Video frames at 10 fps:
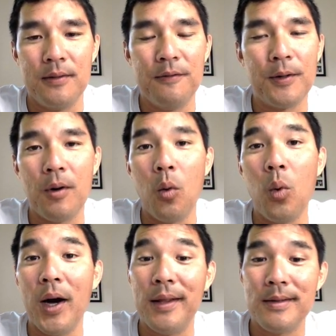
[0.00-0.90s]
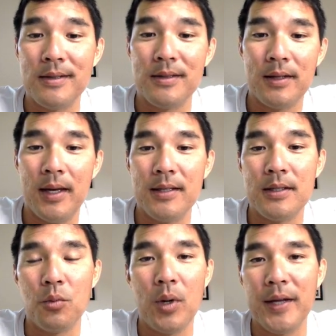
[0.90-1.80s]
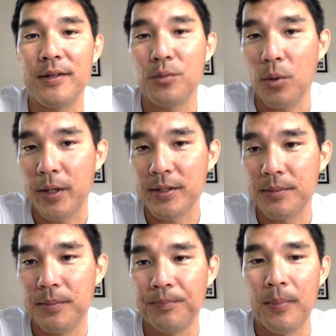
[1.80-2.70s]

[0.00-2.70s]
figure out why this is the case and why this works.